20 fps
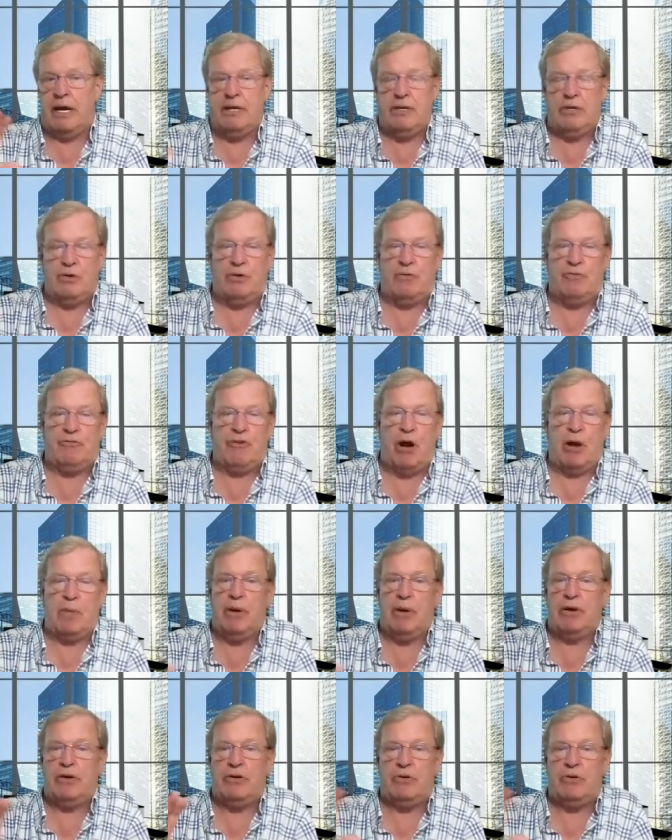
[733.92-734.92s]
okay, you're a
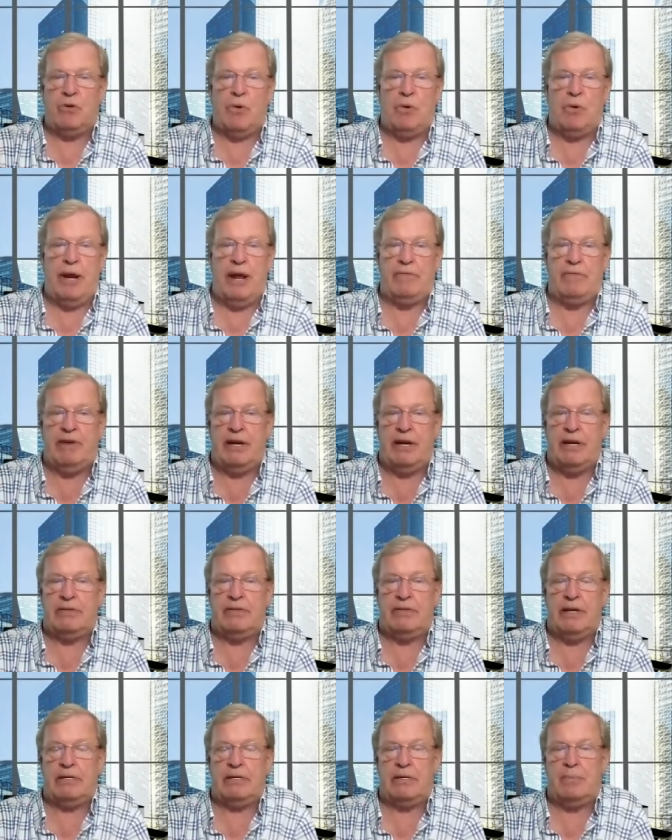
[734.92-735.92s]
farmer, you don't
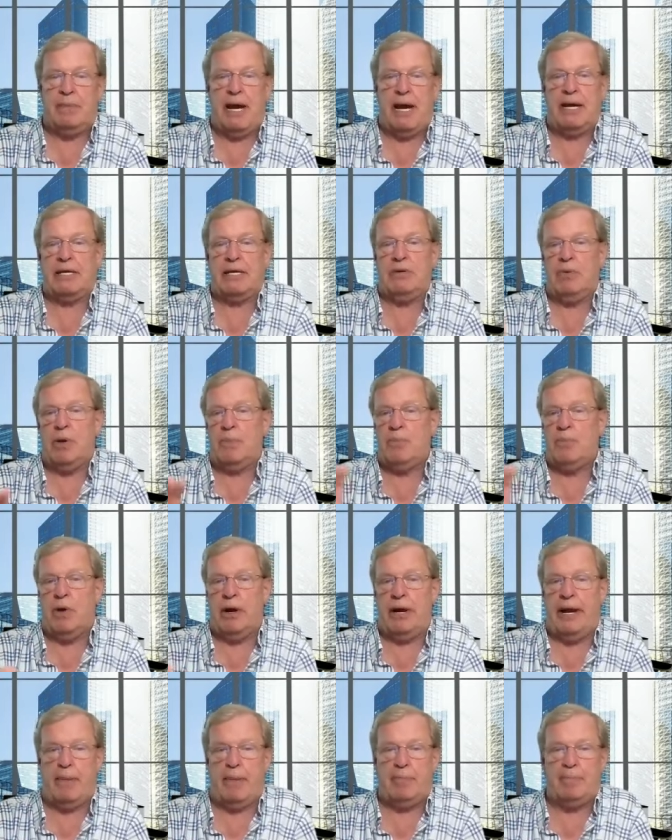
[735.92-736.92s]
have anything to back
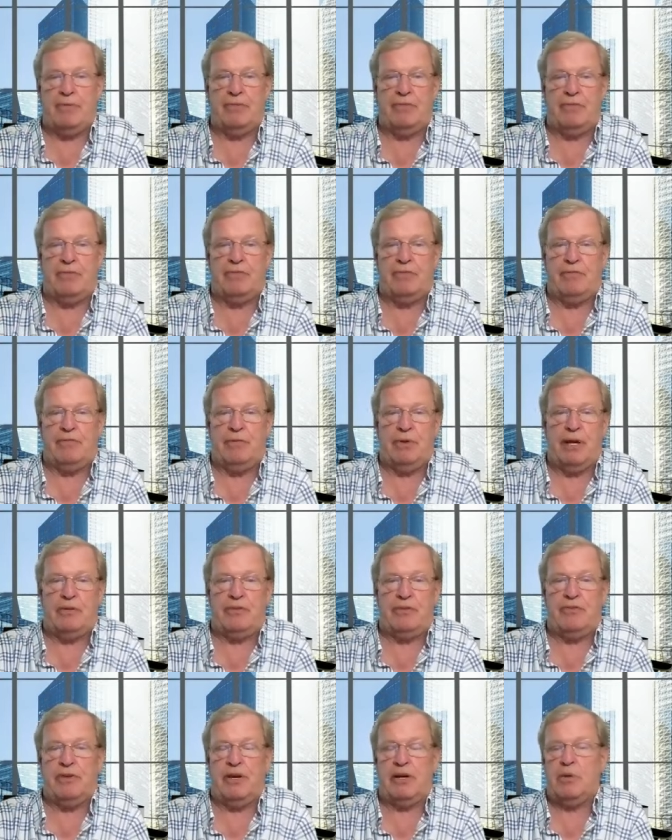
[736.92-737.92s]
you up. What happens if
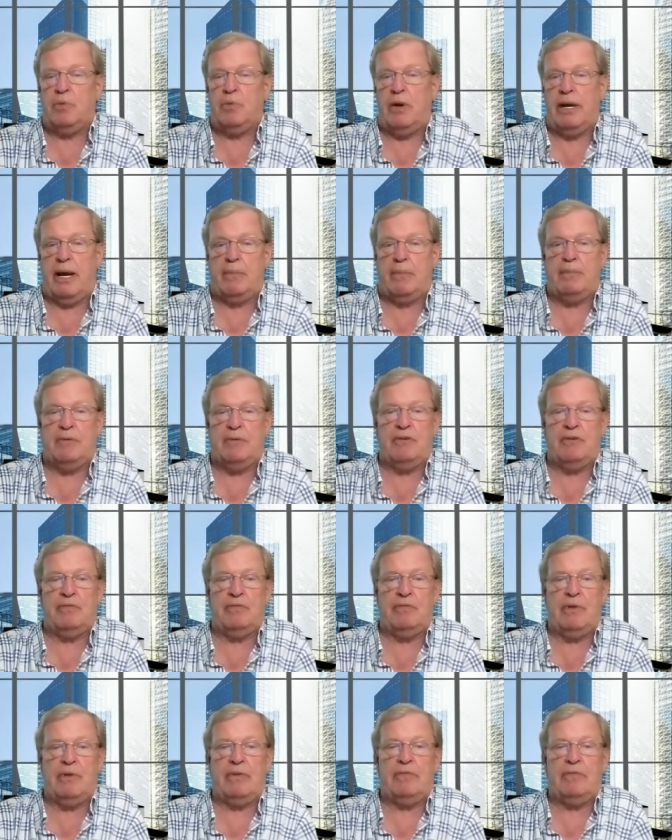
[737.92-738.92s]
you get sick? What
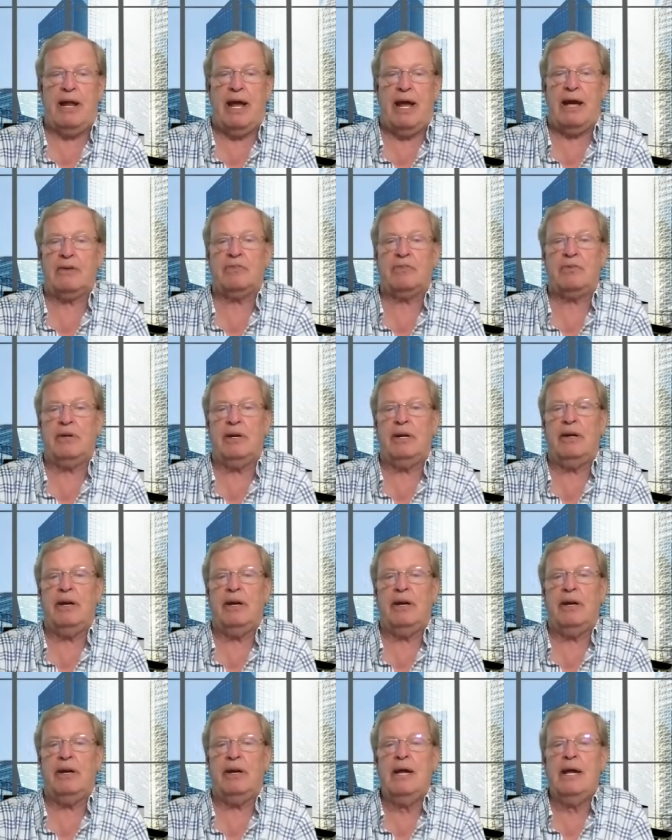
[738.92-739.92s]
happens if you have an
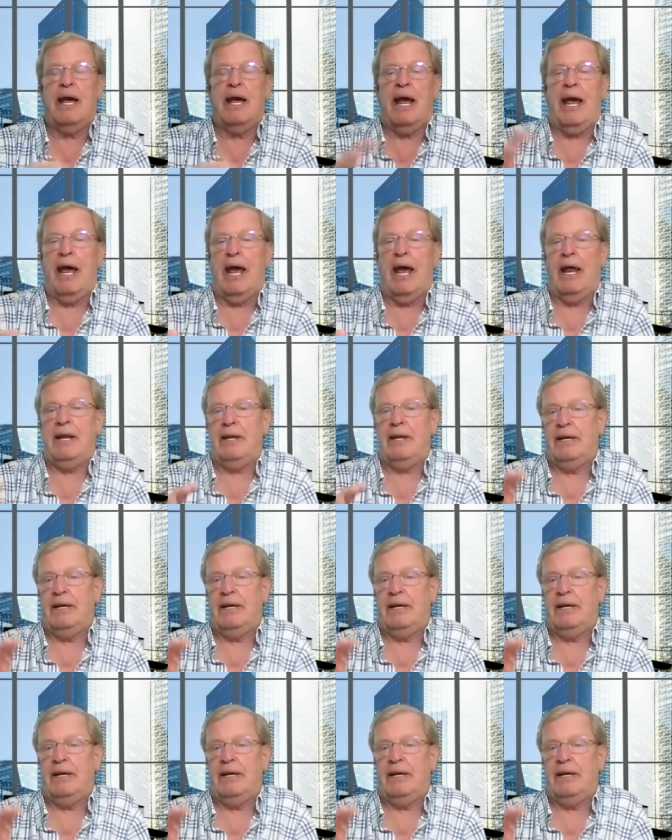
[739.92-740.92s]
accident?
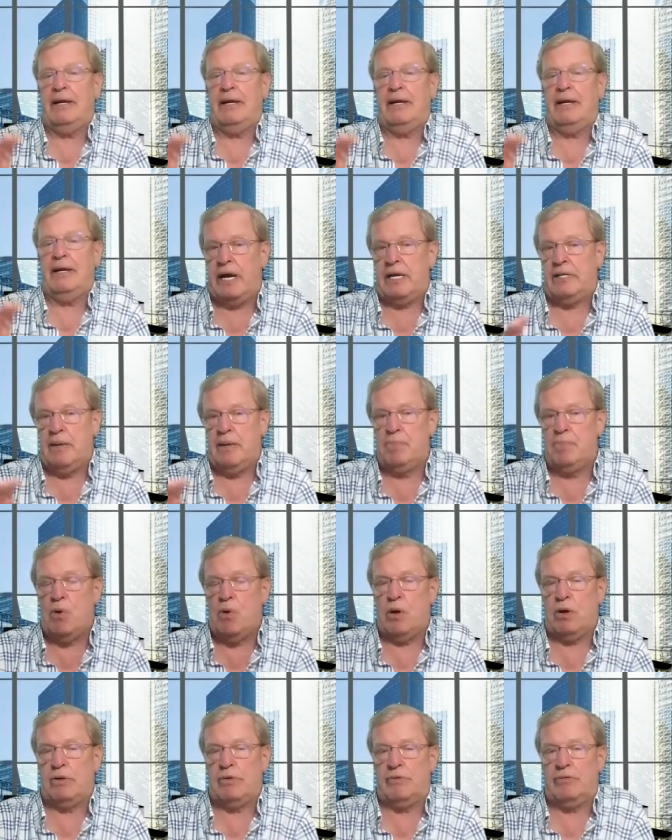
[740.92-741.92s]
And to create the
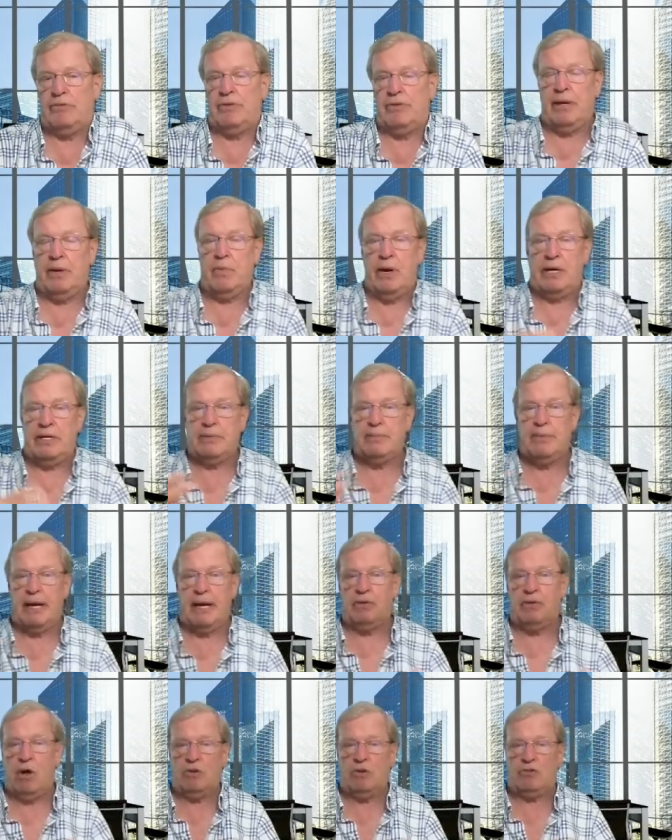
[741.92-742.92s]
importance.
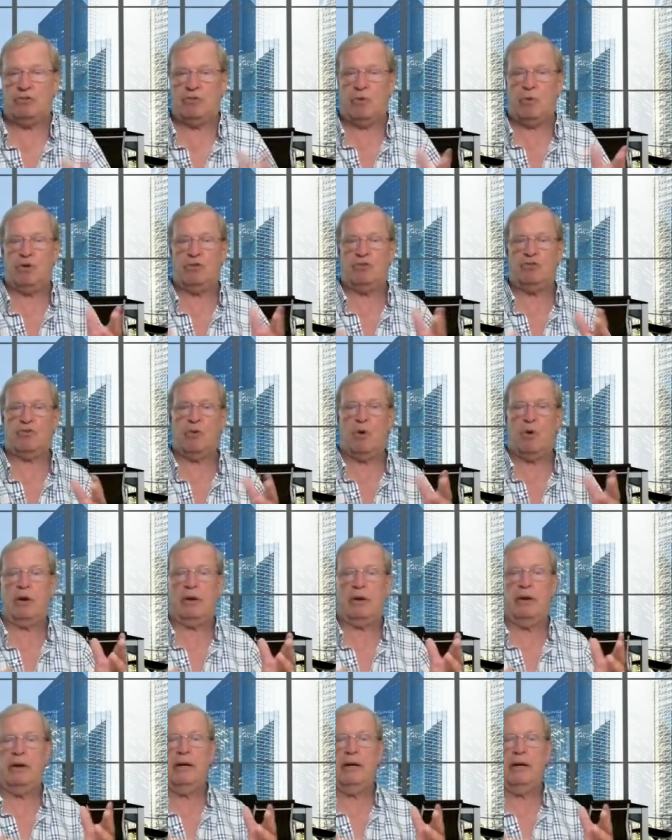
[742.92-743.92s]
Anyway, to make a long story
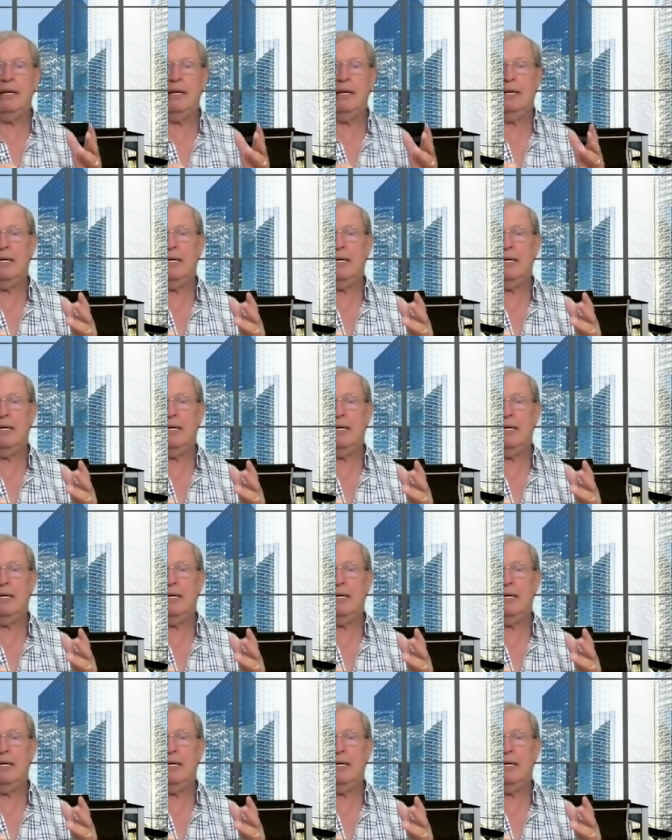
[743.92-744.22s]
short,